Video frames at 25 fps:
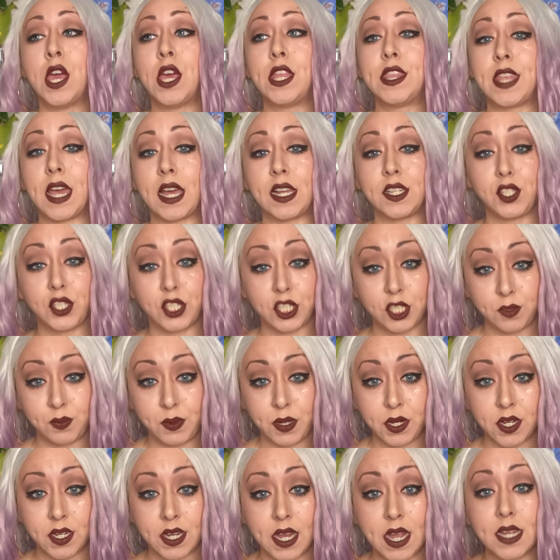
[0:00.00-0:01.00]
that's your
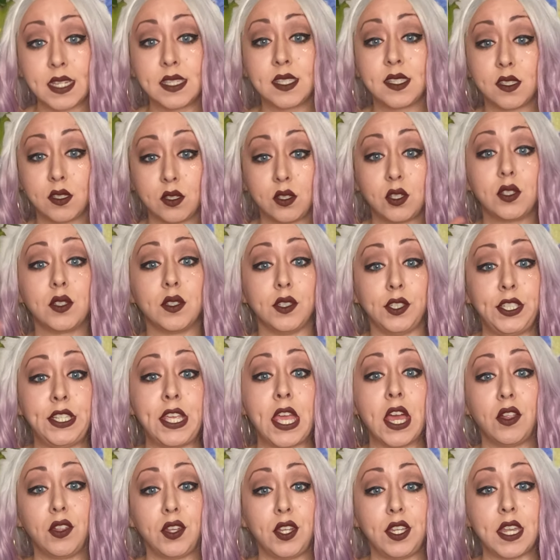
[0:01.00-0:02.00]
spirit guides
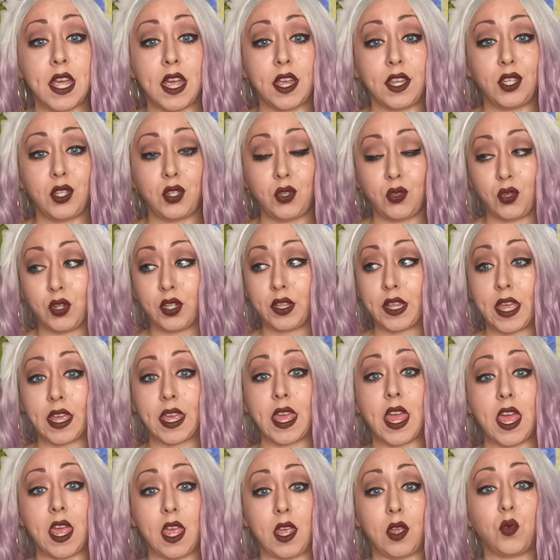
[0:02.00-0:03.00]
yelling at you and like,
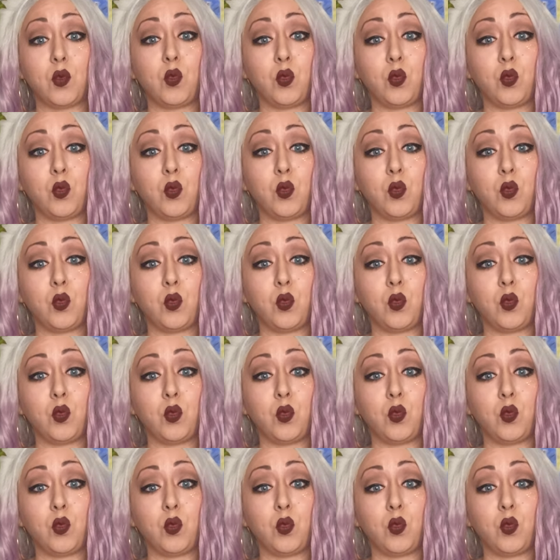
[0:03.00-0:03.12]
hey,